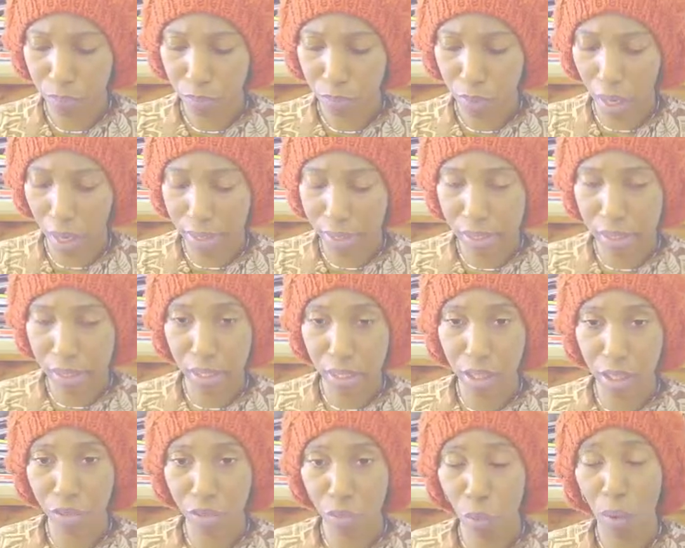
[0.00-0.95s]
idea
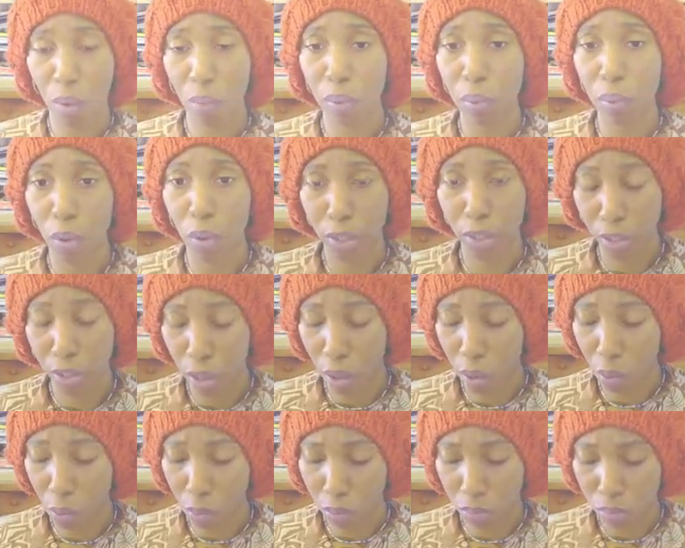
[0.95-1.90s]
of where we want to
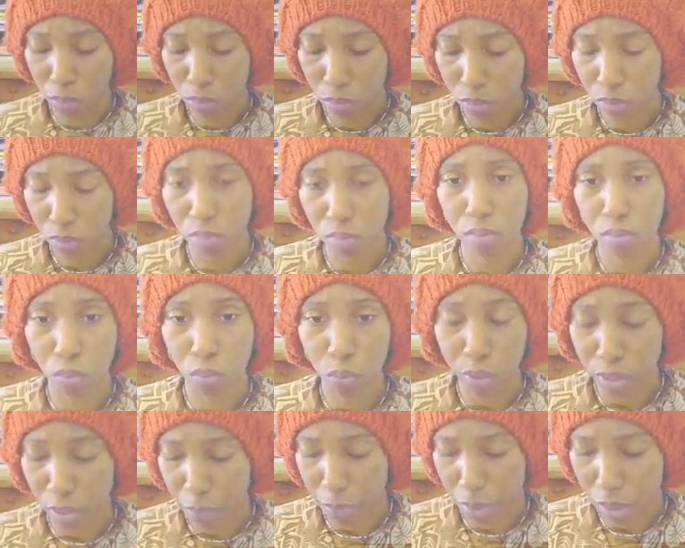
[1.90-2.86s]
go
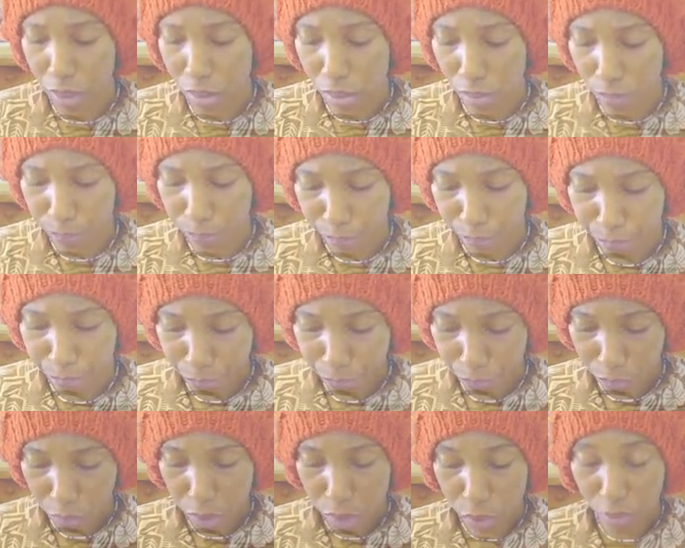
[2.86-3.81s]
with the piece.
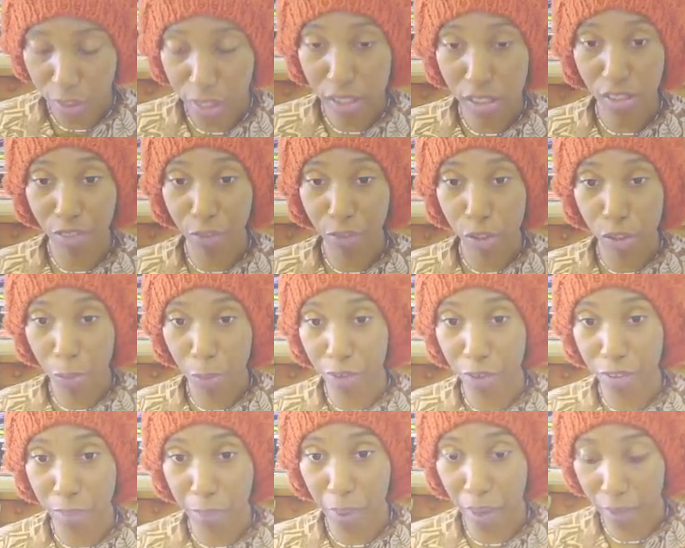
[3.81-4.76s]
So that's the first part
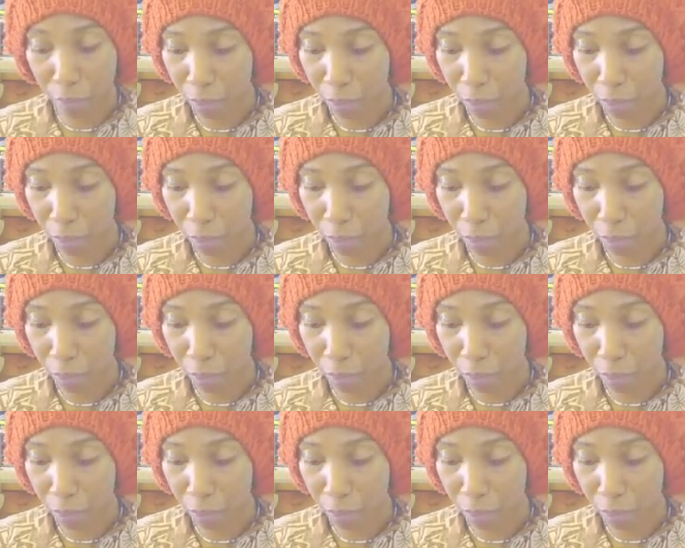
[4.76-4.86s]
of the body